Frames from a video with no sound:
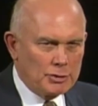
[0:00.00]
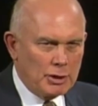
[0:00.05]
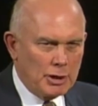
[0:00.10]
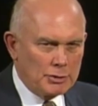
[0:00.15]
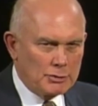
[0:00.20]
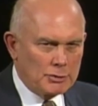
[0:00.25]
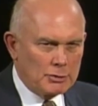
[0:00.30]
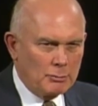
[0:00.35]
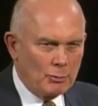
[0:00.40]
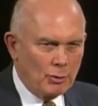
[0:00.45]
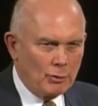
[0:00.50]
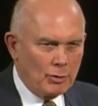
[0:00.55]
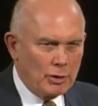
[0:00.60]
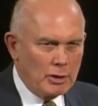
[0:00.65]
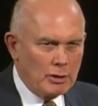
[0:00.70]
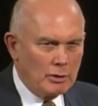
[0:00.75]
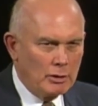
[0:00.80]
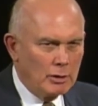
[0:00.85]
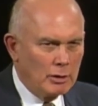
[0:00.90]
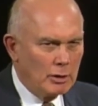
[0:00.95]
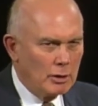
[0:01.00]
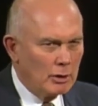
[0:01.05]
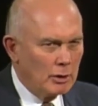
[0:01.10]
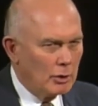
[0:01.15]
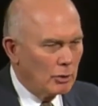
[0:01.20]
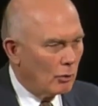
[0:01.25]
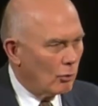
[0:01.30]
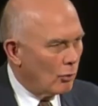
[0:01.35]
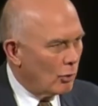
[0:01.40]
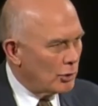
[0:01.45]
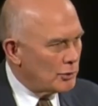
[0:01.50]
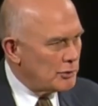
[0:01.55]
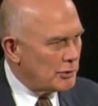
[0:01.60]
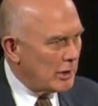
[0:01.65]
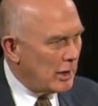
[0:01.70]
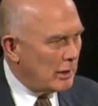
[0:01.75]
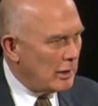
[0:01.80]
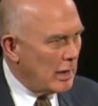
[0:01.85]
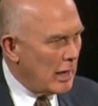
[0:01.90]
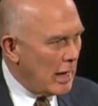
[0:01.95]
testimony or
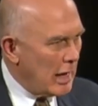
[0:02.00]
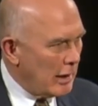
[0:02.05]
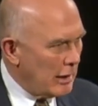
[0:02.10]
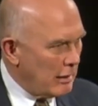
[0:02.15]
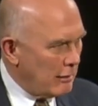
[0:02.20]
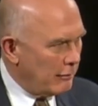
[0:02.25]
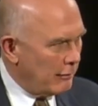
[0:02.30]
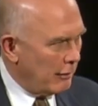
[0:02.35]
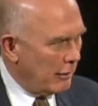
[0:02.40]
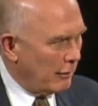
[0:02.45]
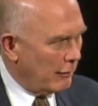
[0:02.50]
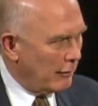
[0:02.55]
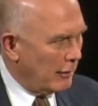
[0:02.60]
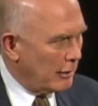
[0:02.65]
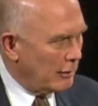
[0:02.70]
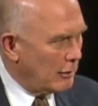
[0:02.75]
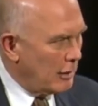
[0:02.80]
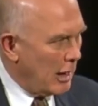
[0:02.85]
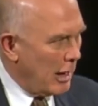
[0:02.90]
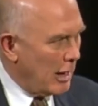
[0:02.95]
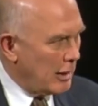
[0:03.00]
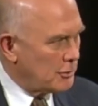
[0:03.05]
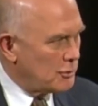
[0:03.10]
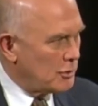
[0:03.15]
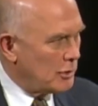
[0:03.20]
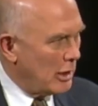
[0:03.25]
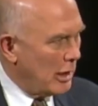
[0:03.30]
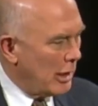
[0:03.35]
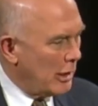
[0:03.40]
said anything that cast